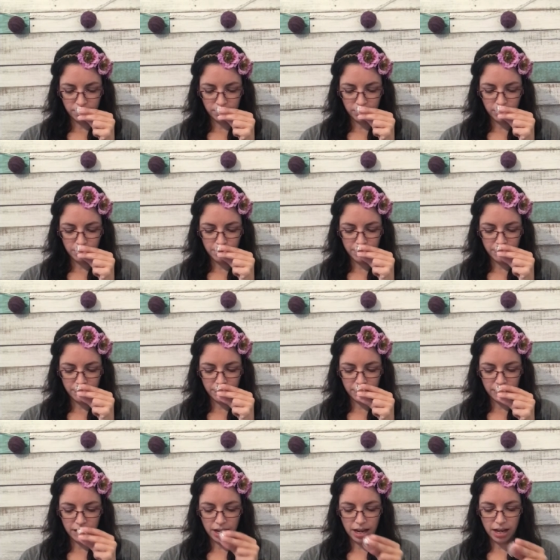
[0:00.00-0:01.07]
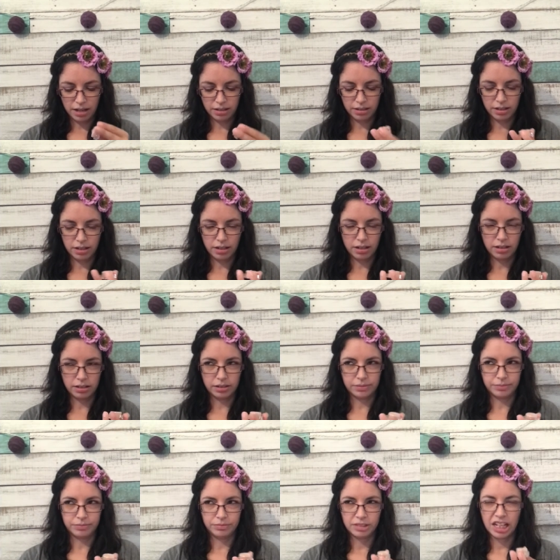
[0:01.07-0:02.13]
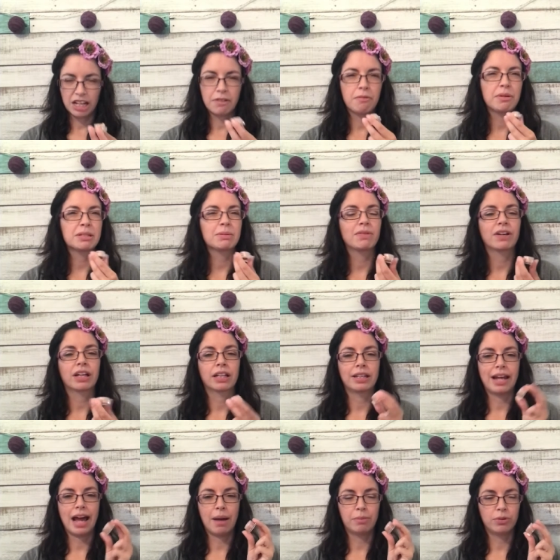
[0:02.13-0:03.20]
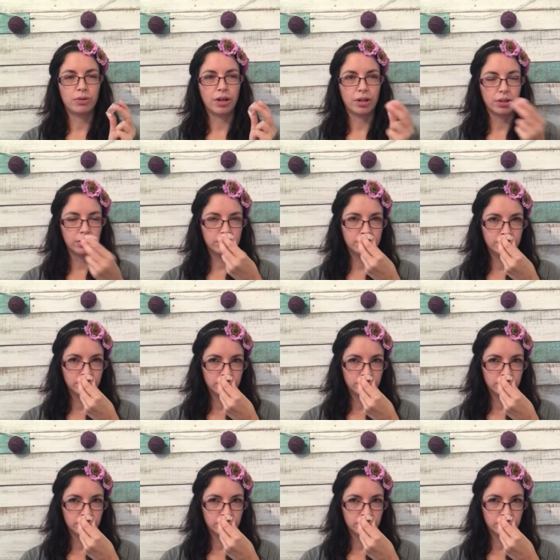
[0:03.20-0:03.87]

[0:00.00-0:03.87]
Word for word: little bit of it, kind of reminds me of like an amaretto,